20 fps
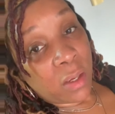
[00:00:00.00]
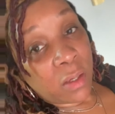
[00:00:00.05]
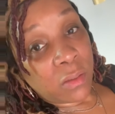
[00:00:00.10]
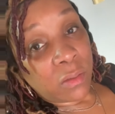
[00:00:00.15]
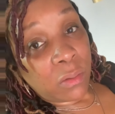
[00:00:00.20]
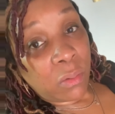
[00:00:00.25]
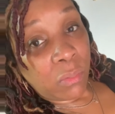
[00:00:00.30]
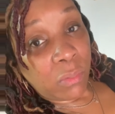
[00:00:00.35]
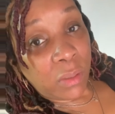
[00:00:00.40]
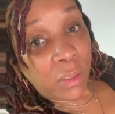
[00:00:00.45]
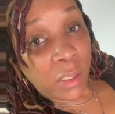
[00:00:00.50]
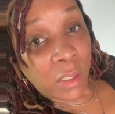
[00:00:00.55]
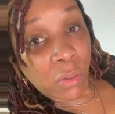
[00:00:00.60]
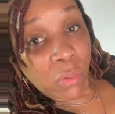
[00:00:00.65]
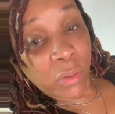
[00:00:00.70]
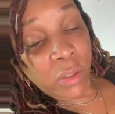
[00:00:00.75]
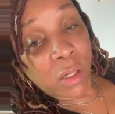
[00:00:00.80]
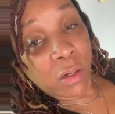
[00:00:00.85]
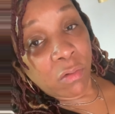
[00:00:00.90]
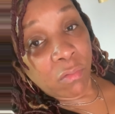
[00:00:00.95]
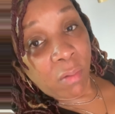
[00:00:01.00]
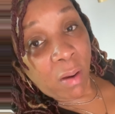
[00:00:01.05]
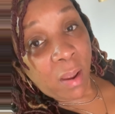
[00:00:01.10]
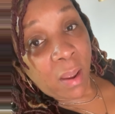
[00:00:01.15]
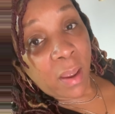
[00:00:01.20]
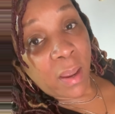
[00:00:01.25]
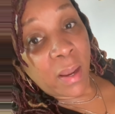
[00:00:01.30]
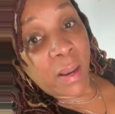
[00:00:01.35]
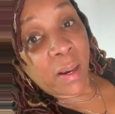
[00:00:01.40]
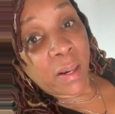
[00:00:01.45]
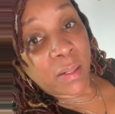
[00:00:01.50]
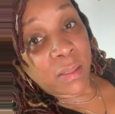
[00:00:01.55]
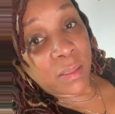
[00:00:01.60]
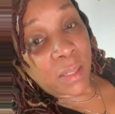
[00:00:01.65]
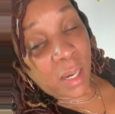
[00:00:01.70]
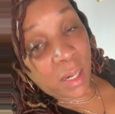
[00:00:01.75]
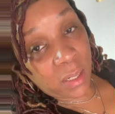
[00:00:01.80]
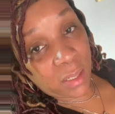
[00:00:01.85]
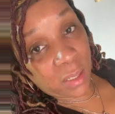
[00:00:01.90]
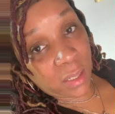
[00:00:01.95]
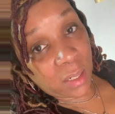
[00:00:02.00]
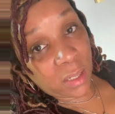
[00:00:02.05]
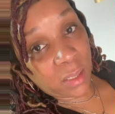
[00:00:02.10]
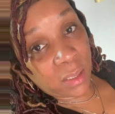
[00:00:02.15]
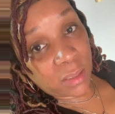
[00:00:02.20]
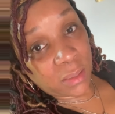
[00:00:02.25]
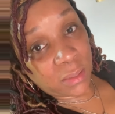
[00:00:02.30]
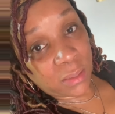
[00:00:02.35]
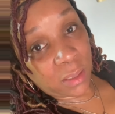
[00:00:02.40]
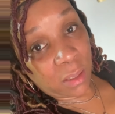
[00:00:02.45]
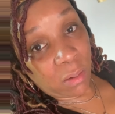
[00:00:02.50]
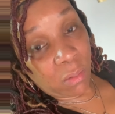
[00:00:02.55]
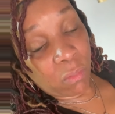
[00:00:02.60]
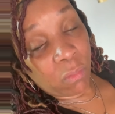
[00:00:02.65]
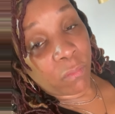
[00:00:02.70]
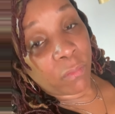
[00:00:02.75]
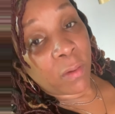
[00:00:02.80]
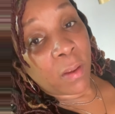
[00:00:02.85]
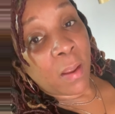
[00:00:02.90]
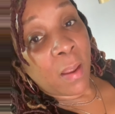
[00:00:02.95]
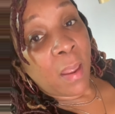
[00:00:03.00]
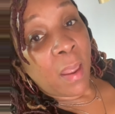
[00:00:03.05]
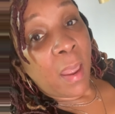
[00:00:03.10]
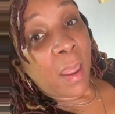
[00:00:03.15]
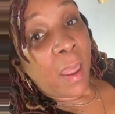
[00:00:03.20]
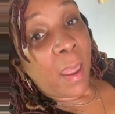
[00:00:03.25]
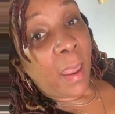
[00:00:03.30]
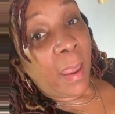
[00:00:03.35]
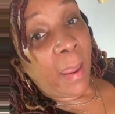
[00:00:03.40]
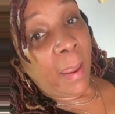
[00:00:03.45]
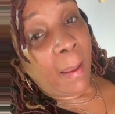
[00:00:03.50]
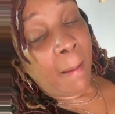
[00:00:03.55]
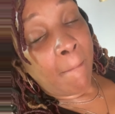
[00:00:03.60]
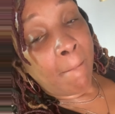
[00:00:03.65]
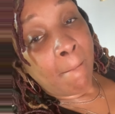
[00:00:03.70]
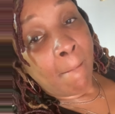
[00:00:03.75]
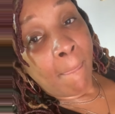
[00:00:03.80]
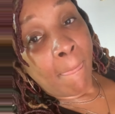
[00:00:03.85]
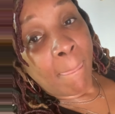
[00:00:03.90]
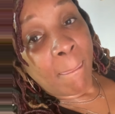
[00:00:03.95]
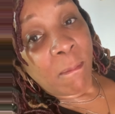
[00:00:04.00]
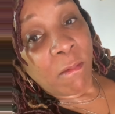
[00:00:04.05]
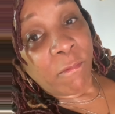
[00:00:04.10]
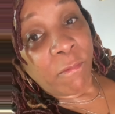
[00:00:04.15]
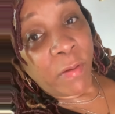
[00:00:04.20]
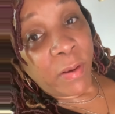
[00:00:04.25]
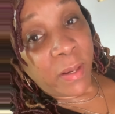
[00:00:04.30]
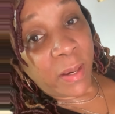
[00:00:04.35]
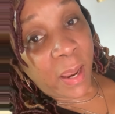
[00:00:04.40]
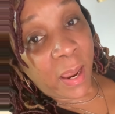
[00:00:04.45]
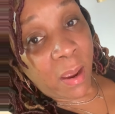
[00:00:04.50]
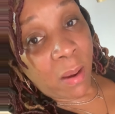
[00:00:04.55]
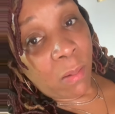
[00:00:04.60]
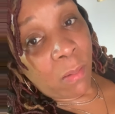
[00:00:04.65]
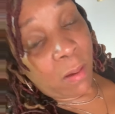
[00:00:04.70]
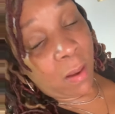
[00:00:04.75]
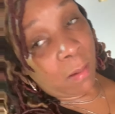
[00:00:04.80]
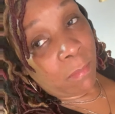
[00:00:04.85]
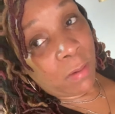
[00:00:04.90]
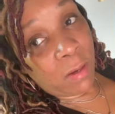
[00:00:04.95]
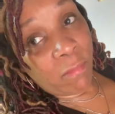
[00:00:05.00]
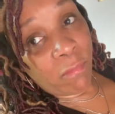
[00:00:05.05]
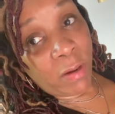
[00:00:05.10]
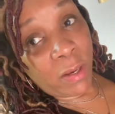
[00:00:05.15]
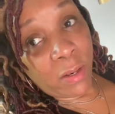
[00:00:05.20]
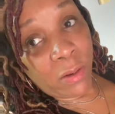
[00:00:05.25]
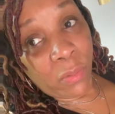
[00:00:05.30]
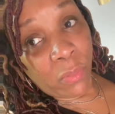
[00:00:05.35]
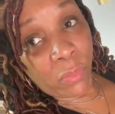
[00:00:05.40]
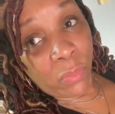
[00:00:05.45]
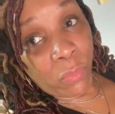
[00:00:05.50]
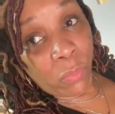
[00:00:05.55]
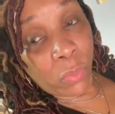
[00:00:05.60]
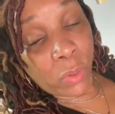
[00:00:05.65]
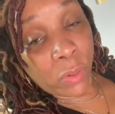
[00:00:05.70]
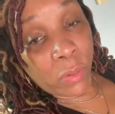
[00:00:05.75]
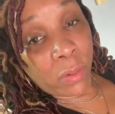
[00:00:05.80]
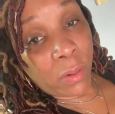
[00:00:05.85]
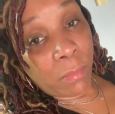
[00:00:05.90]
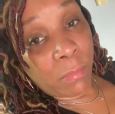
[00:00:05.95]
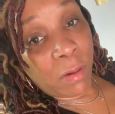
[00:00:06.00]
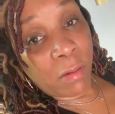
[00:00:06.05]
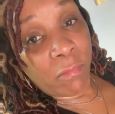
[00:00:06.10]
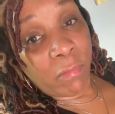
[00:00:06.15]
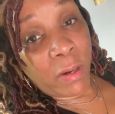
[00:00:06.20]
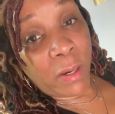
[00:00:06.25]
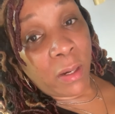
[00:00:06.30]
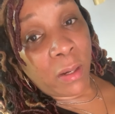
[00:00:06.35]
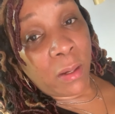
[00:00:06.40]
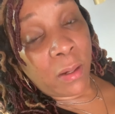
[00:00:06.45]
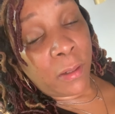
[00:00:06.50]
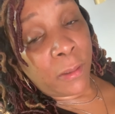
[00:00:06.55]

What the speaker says: So get on your grind, take care of yourself, and for now, I'm getting ready to go to work. I'm getting ready to